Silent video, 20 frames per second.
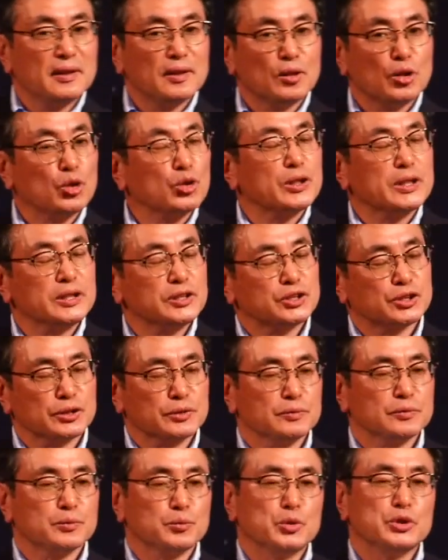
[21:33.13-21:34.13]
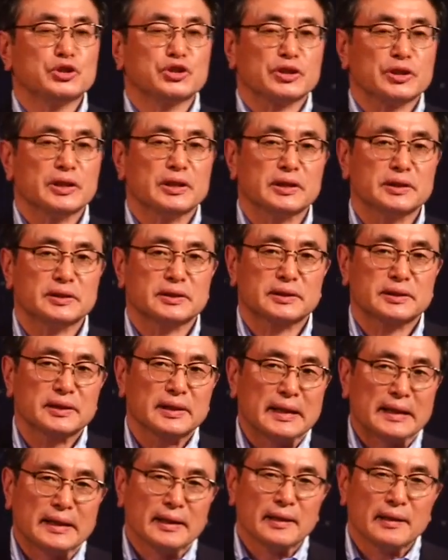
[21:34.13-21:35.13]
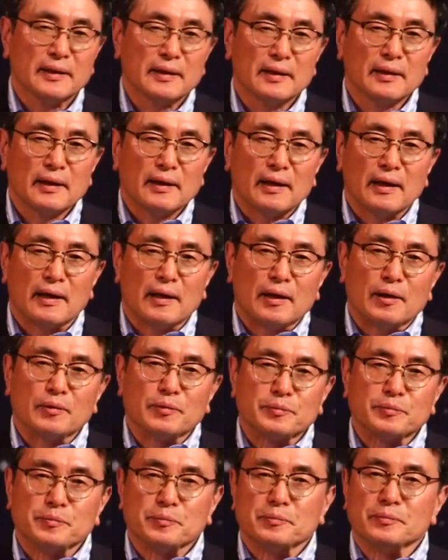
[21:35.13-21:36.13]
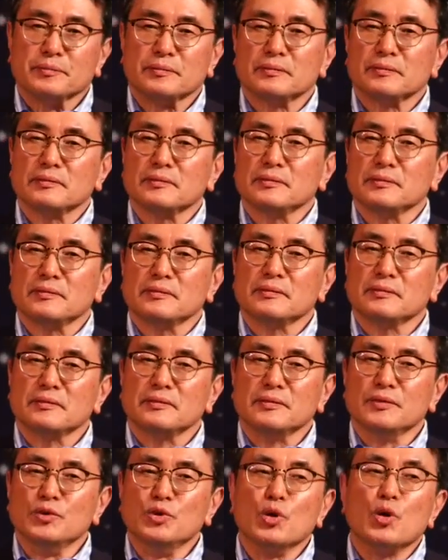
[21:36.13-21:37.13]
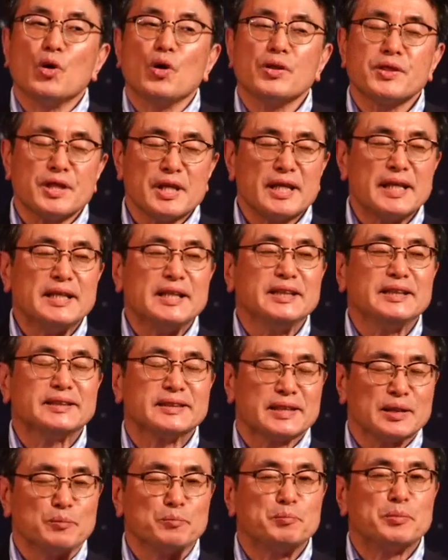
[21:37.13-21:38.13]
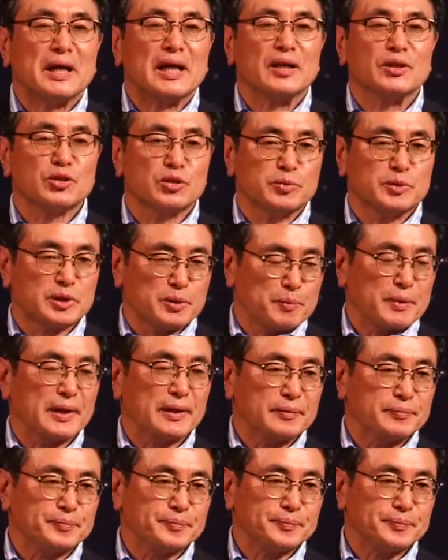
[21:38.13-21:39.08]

location, which is um, northeastern part of Japan.